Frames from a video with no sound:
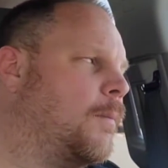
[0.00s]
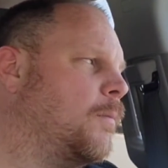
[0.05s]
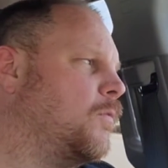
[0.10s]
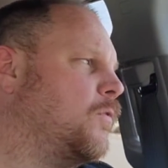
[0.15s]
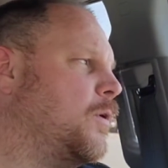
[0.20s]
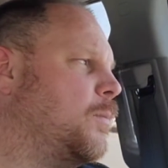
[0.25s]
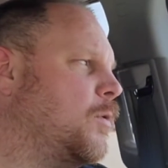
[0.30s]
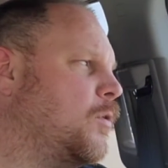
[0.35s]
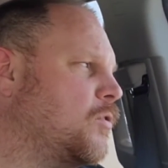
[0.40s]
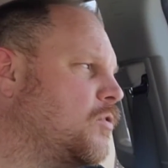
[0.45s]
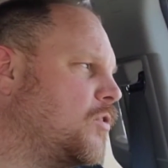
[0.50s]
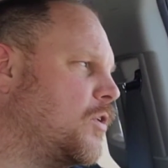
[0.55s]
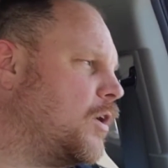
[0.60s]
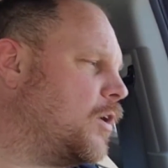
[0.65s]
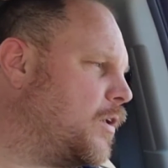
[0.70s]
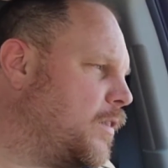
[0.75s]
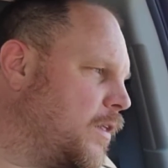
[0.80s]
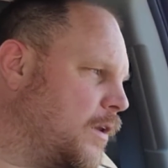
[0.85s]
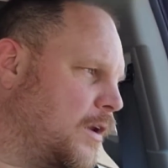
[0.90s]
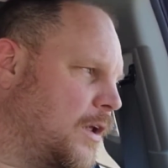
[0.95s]
remote
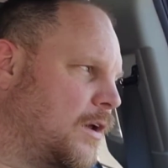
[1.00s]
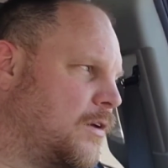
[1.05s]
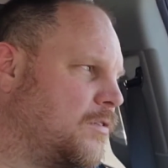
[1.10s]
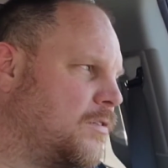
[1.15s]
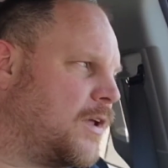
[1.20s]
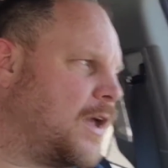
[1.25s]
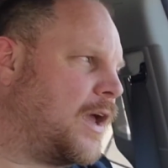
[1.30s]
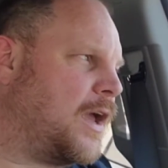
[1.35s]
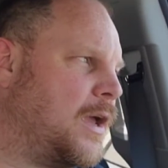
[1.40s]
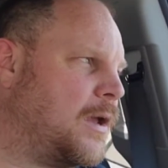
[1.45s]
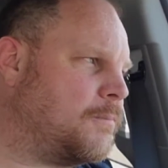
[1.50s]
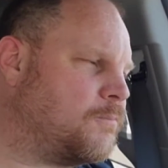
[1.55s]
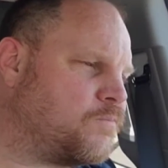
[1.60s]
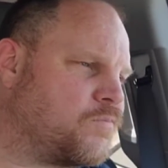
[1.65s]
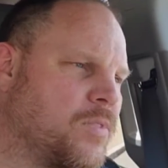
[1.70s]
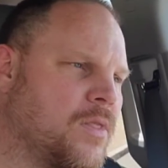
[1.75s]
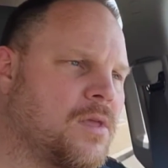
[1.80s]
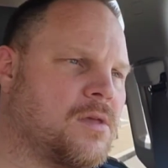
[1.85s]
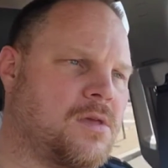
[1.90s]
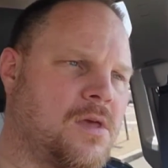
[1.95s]
start it the next day,
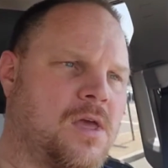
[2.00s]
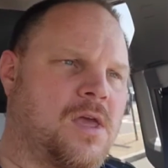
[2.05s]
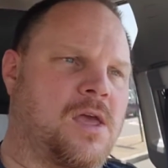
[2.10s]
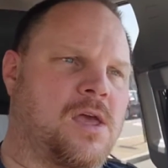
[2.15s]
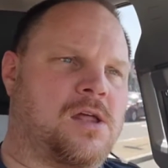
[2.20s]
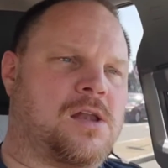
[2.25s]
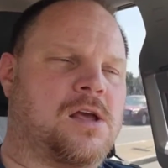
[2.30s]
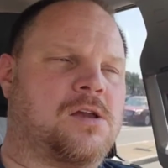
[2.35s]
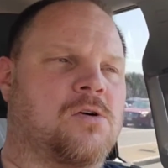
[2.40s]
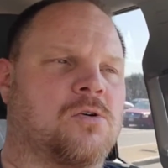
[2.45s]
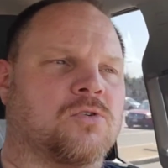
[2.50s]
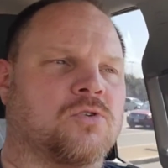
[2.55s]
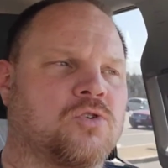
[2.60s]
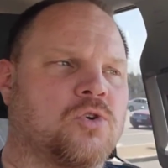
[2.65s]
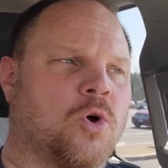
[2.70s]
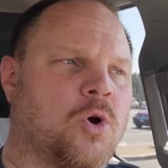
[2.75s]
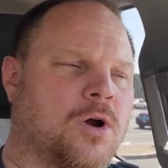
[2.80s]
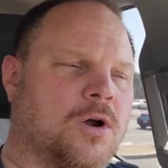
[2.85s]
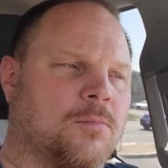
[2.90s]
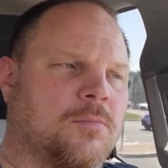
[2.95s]
and I don't
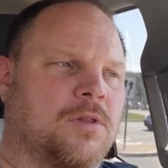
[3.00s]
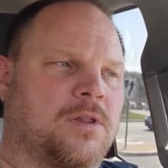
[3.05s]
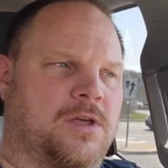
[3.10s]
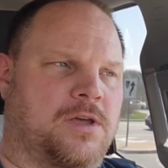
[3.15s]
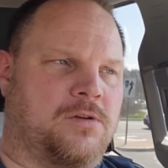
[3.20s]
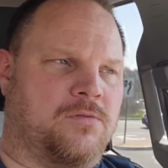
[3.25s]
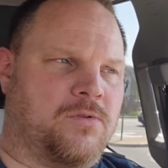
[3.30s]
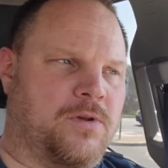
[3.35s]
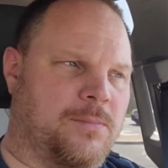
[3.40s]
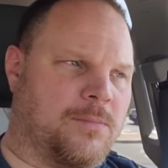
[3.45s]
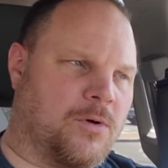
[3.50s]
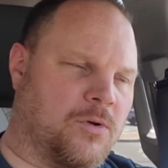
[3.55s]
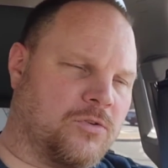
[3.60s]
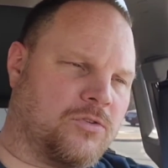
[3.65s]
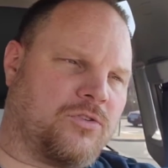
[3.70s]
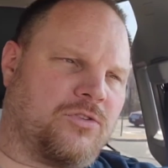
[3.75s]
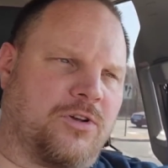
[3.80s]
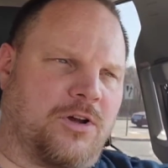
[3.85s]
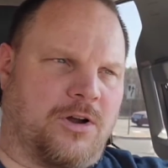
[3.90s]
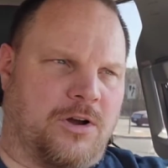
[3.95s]
normally remote
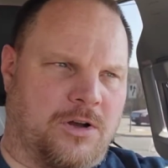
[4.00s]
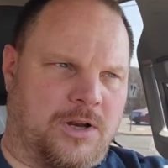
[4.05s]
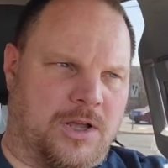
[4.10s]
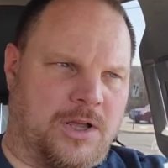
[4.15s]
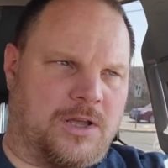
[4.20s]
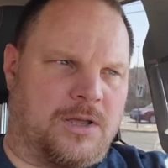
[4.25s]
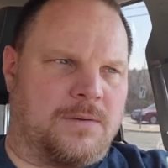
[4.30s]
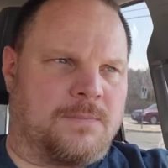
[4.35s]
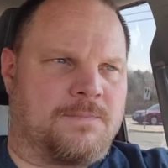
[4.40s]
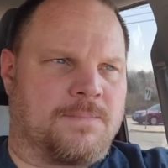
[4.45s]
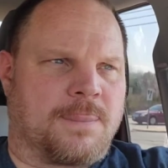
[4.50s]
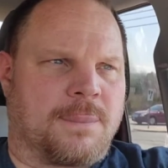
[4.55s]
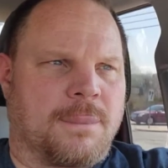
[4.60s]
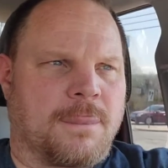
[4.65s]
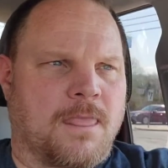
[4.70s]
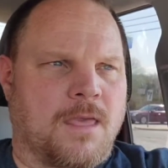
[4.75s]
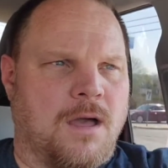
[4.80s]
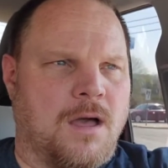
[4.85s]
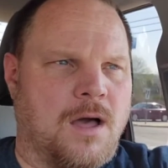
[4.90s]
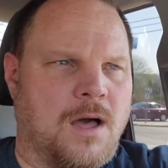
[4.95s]
start it
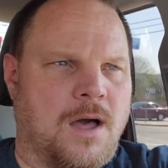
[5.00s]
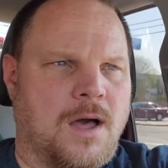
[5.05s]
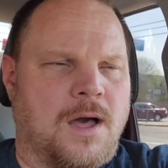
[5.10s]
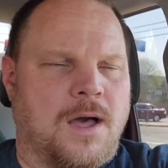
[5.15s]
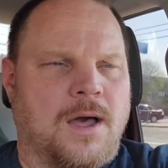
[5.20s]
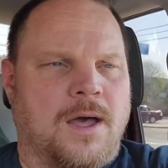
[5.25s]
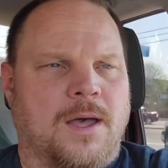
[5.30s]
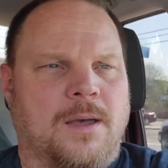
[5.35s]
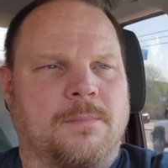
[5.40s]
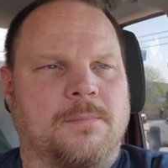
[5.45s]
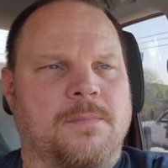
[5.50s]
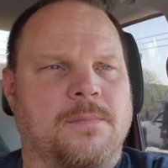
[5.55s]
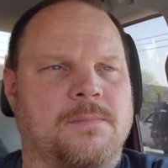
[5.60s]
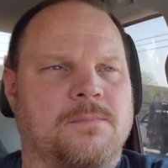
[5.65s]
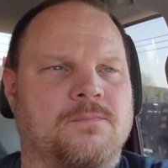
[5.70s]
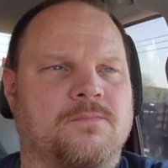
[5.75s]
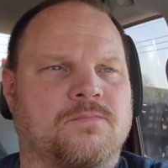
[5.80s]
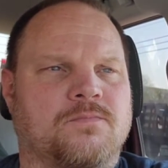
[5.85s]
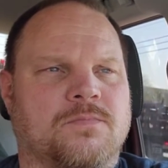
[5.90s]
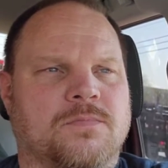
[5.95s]

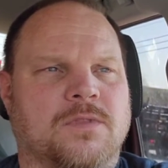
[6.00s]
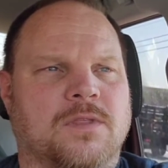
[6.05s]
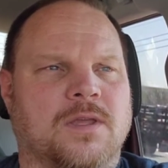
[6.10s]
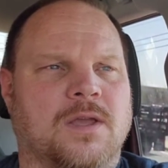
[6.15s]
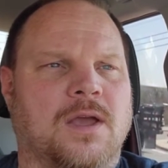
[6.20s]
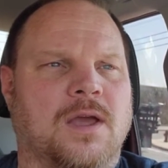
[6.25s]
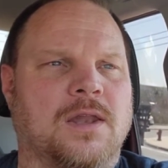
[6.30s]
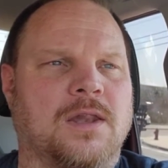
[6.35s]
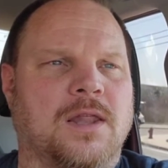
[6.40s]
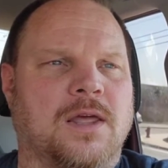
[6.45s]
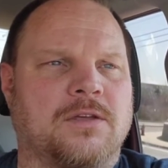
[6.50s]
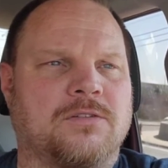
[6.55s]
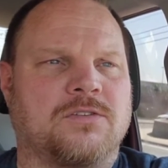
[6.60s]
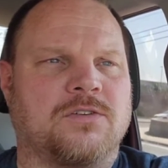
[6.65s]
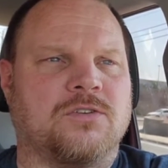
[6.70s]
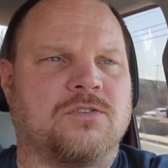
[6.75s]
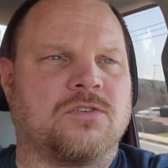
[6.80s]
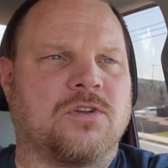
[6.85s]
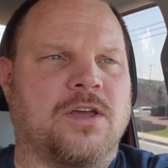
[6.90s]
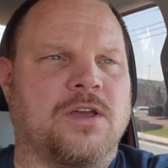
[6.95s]
unless
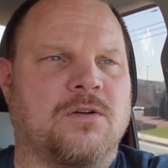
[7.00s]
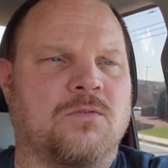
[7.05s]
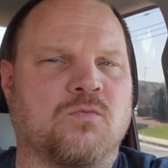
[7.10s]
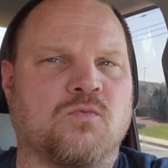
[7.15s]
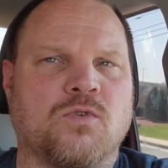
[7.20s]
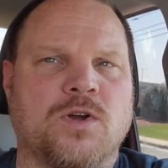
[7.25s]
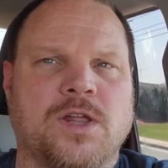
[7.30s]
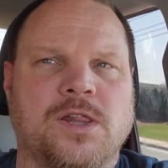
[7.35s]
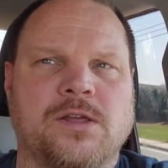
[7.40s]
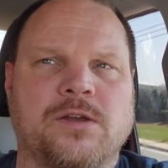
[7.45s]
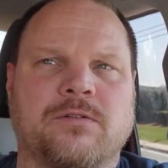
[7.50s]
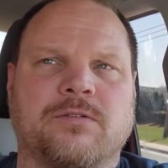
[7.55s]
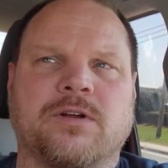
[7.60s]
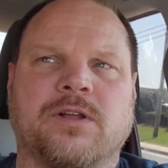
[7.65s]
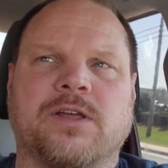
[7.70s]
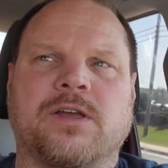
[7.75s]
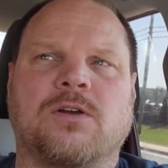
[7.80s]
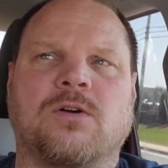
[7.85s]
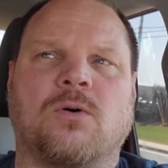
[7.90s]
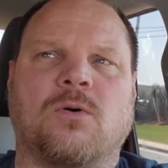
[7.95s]
it's like
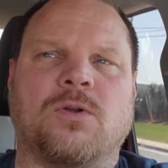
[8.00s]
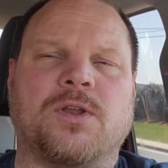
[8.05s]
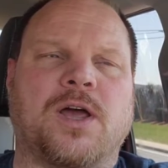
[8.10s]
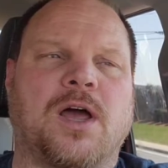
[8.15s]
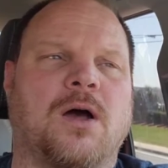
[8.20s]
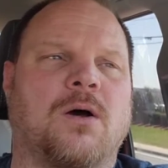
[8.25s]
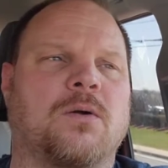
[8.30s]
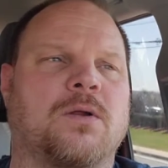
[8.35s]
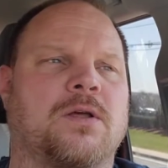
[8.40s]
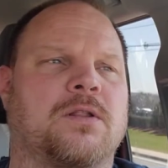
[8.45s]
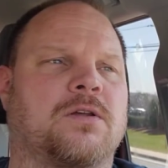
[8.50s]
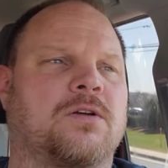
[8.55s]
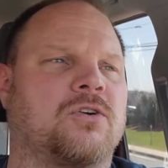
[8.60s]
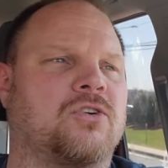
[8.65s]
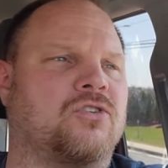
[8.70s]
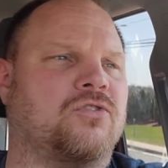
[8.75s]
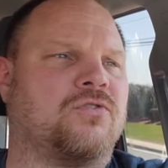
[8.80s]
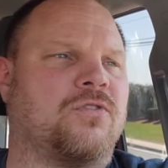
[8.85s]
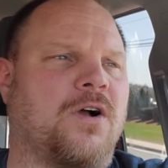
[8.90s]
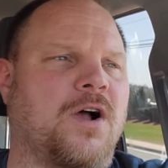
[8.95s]
really cold out and
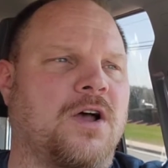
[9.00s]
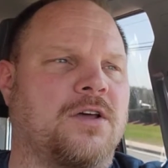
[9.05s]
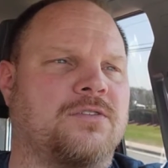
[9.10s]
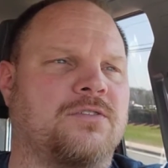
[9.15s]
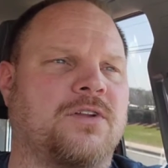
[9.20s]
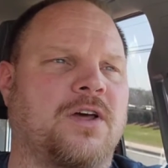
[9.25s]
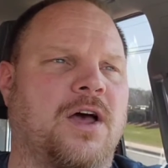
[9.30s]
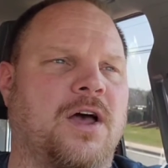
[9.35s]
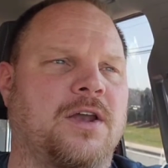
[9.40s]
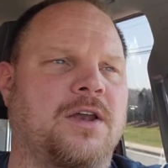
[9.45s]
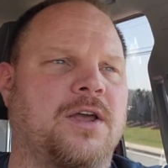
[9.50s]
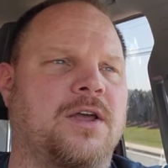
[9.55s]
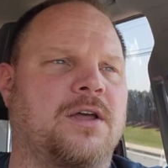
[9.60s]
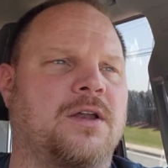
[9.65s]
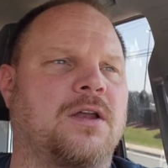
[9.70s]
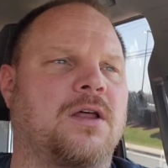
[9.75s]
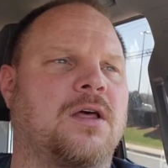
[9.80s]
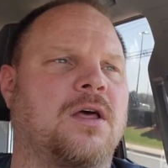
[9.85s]
there's frost on it,